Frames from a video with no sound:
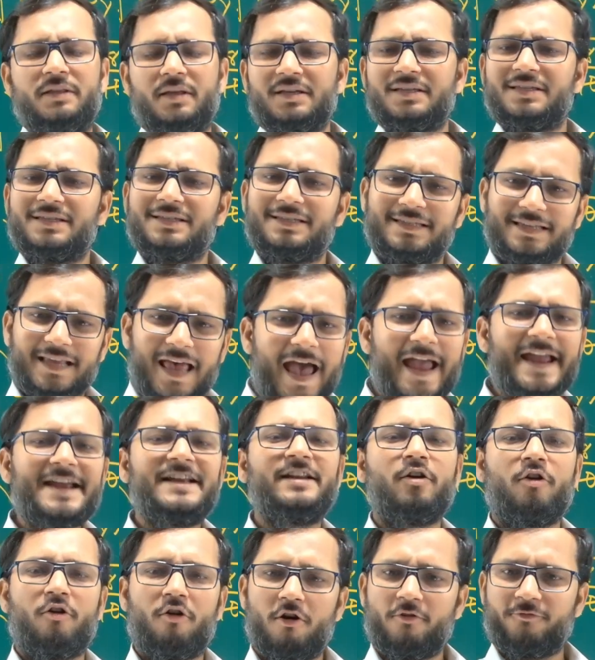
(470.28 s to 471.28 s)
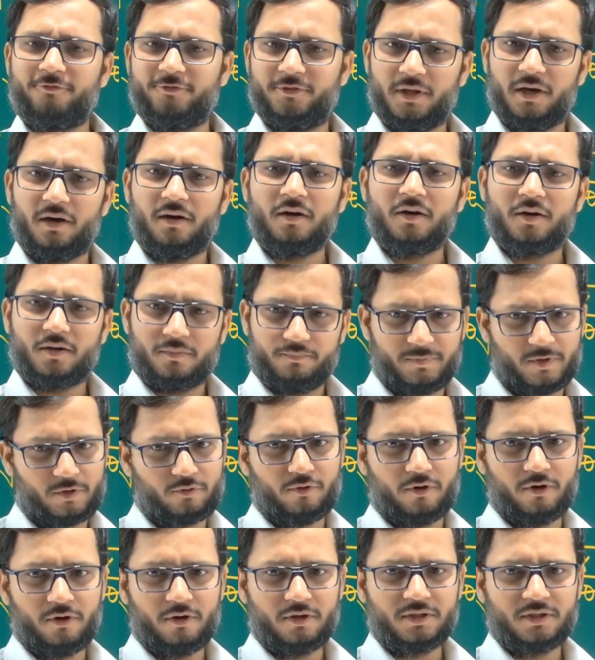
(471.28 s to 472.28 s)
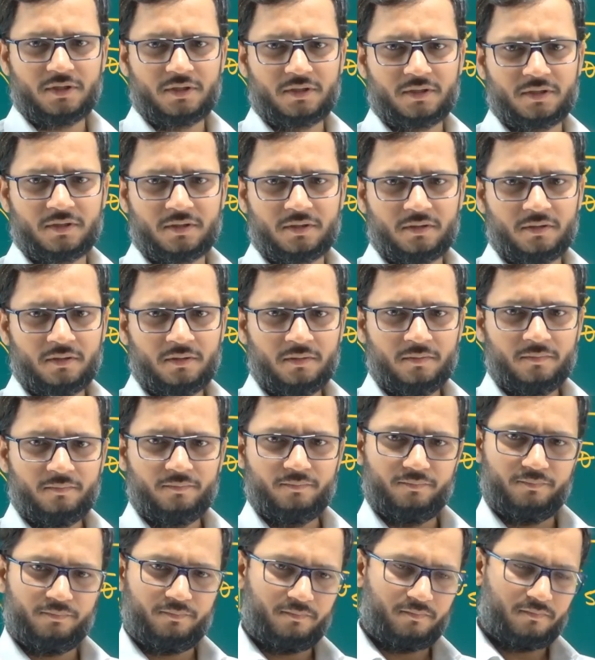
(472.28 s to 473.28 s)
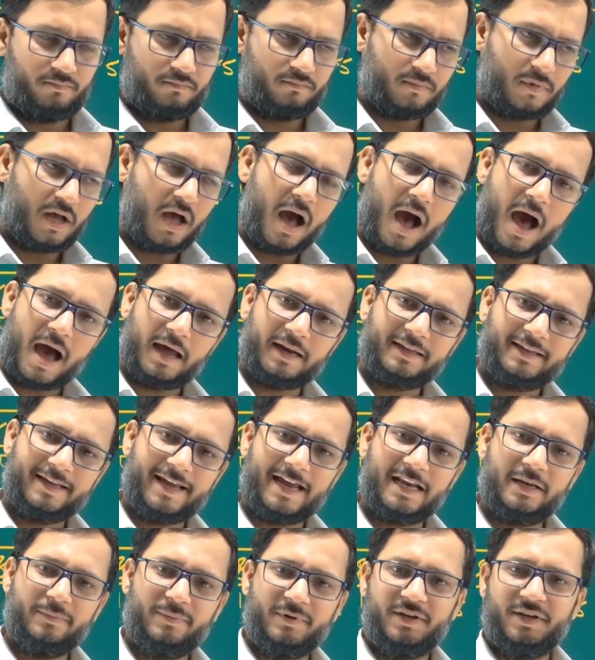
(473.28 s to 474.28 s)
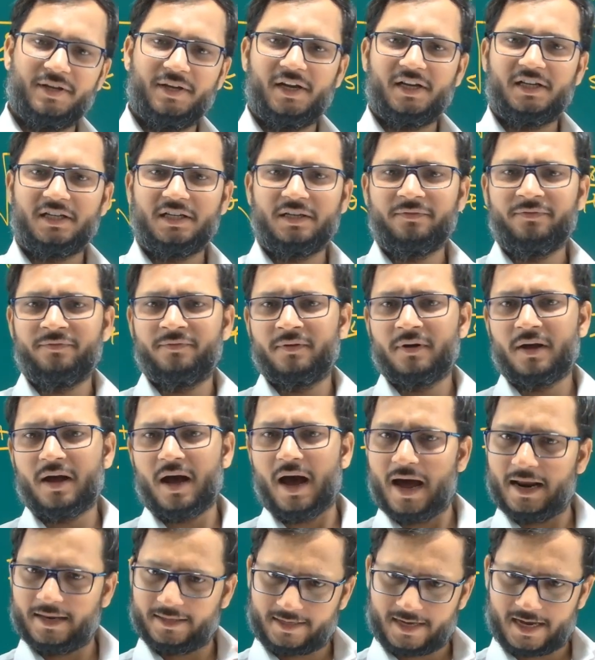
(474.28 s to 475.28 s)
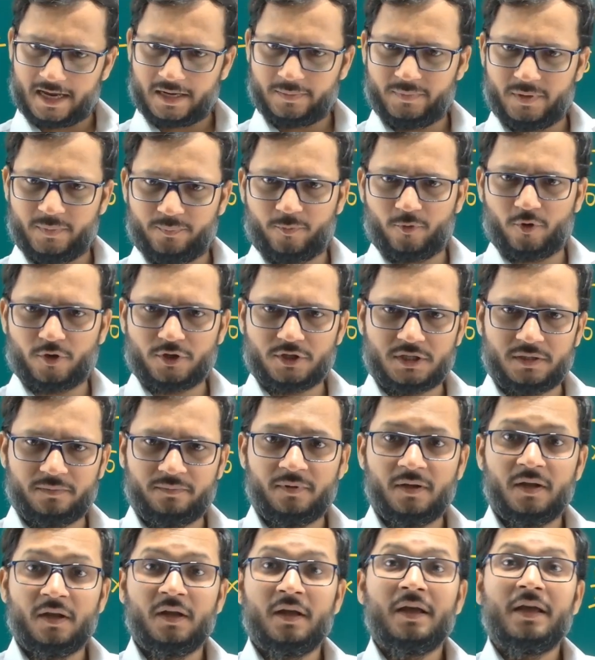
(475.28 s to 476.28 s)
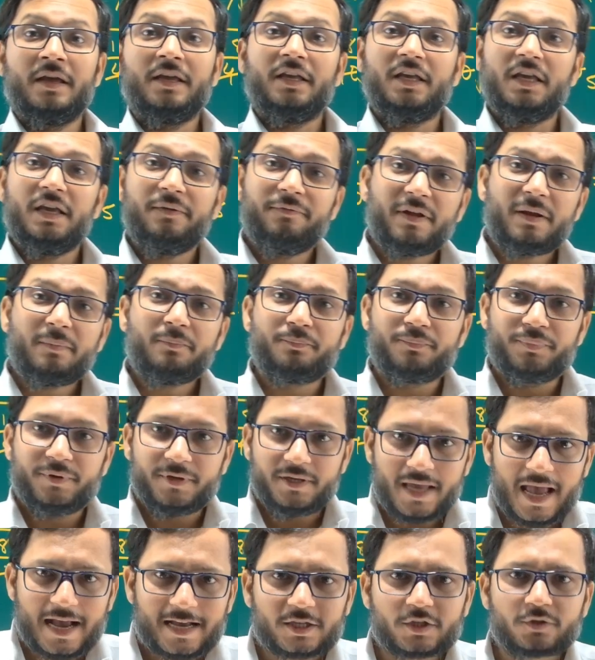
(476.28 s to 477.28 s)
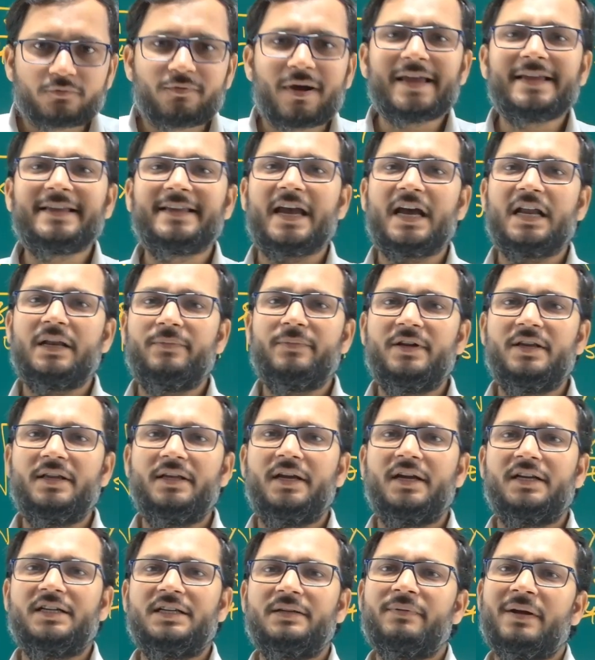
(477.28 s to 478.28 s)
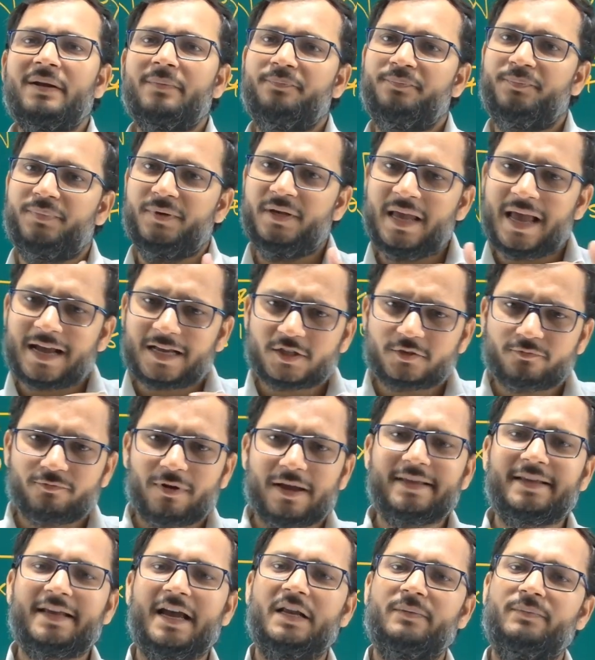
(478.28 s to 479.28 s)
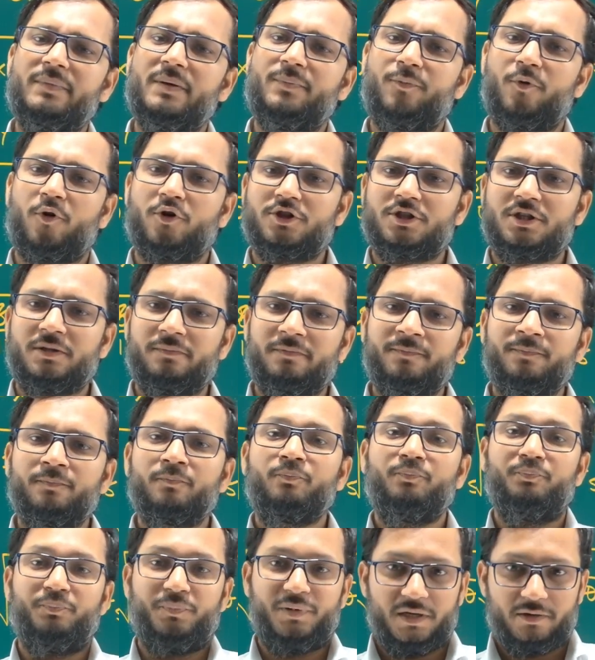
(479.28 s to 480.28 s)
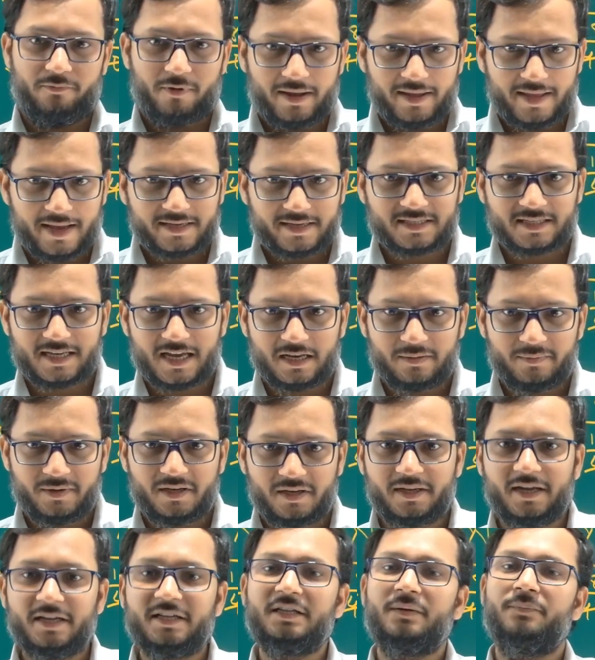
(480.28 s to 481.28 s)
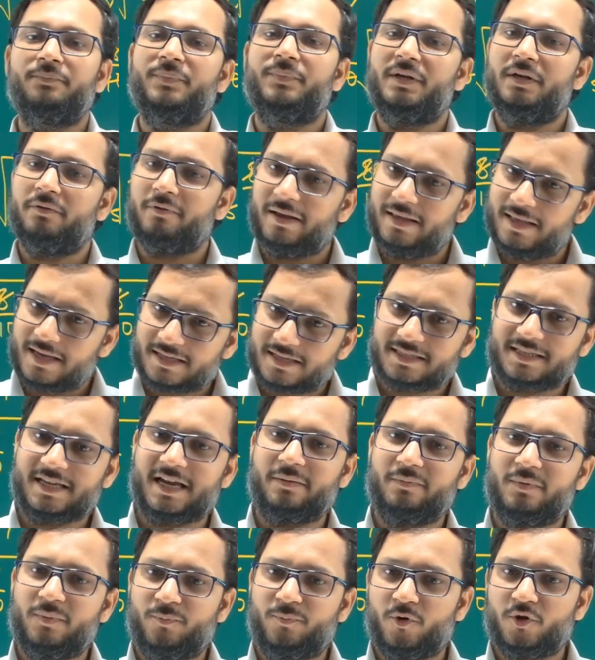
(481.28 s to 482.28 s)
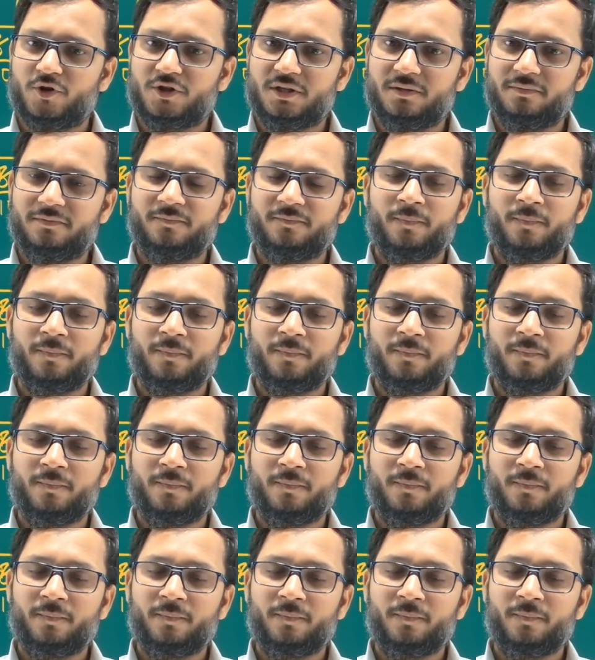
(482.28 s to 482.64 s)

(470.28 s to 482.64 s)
sign of the, because r can be negative, r can be positive, even bxy can be negative and bxy can be positive, byx can be negative, byx can be positive.